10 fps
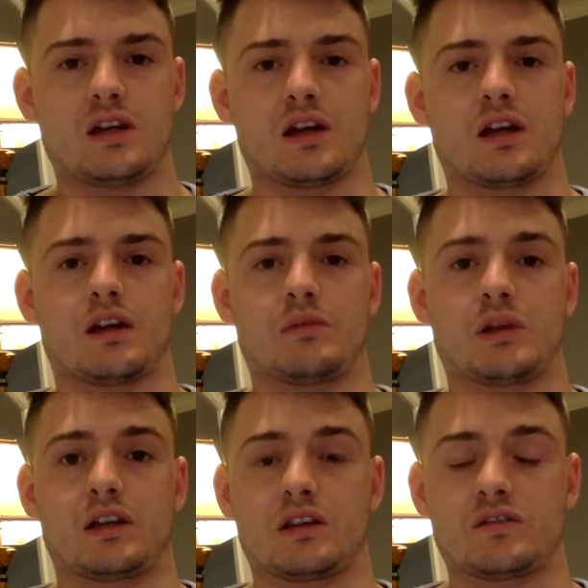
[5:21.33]
and
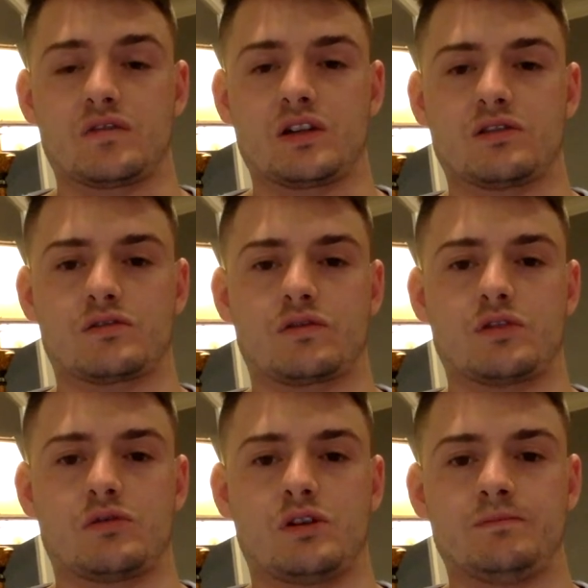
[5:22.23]
making these videos for you